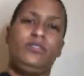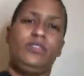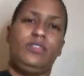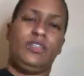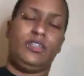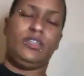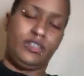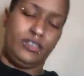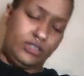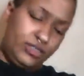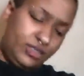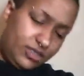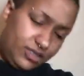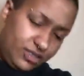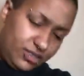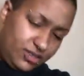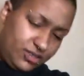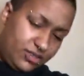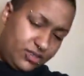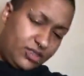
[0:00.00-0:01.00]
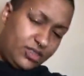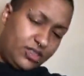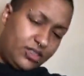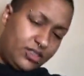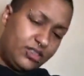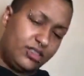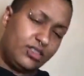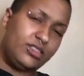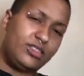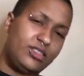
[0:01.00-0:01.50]
Yeah.
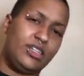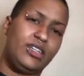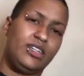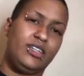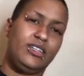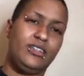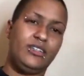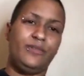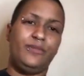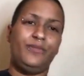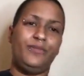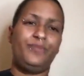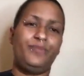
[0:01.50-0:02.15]
Yeah.